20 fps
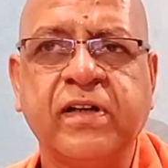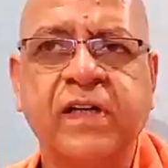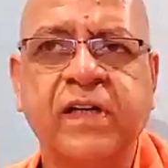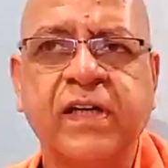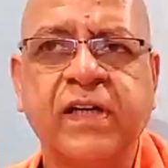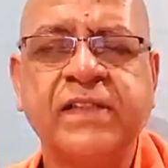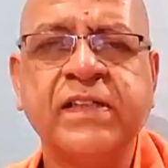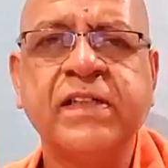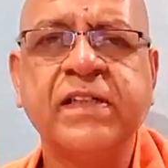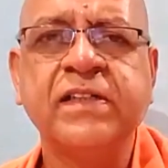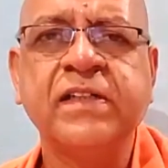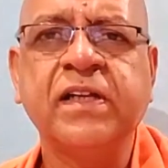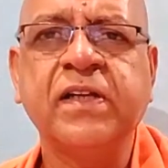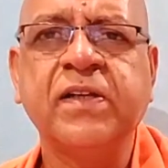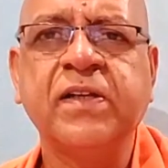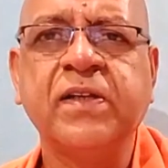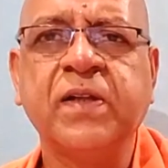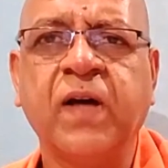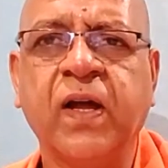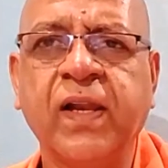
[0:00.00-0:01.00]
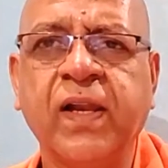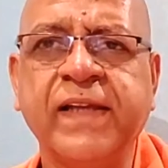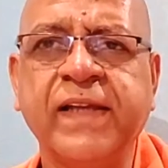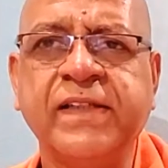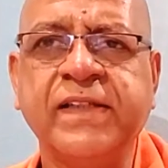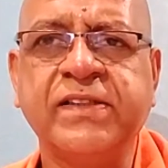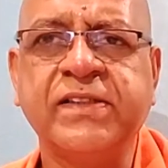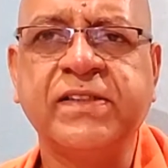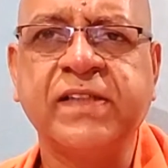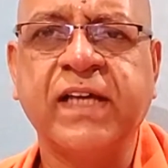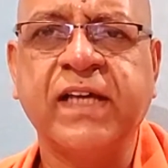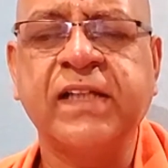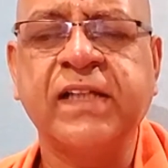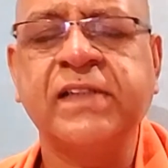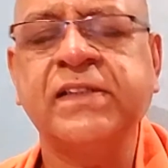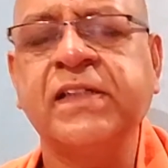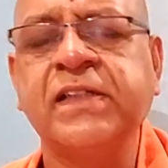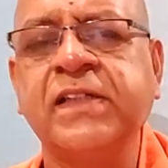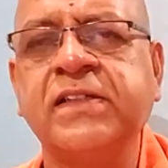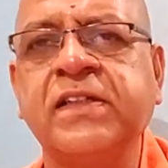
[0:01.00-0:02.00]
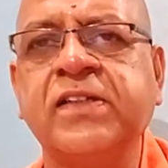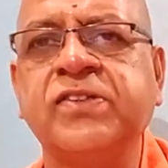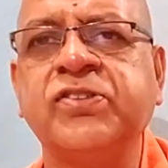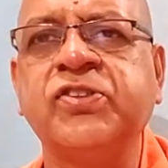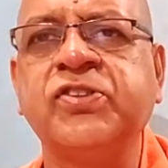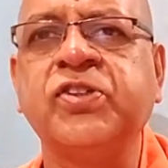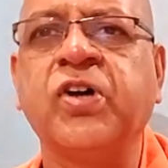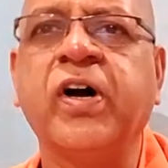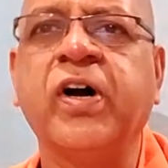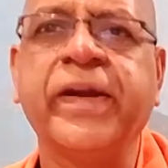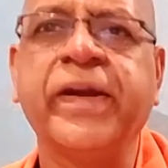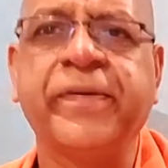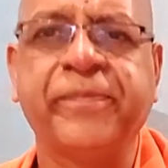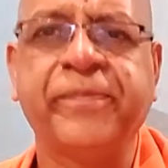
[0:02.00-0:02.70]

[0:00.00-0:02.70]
eternal knowledge, and eternal joy.